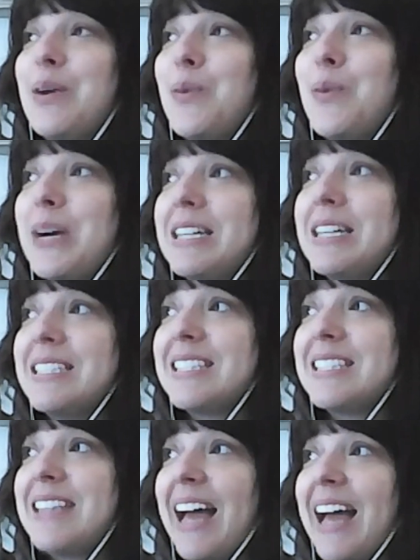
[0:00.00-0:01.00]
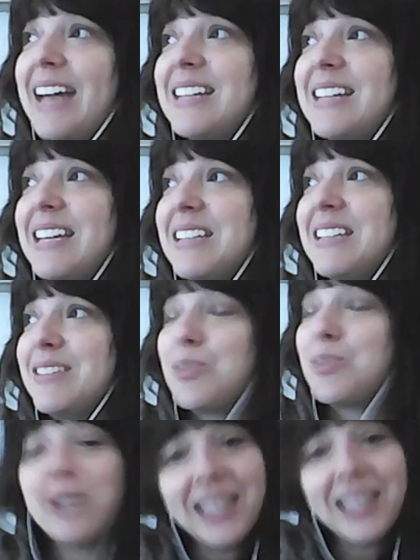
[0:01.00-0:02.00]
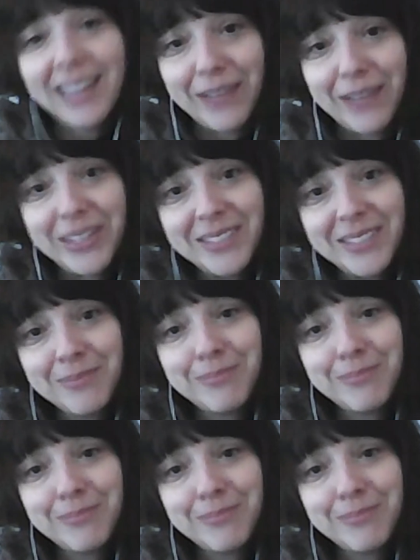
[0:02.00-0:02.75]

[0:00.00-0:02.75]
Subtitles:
was that in 2011,